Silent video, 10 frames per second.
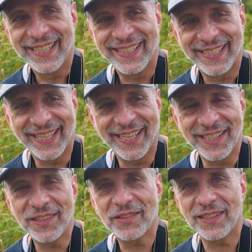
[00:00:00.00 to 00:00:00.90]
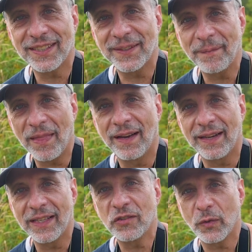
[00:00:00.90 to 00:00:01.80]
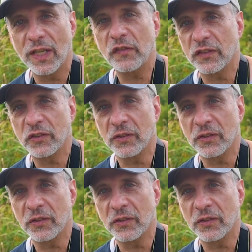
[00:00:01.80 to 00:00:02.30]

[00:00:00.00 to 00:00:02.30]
and it's great for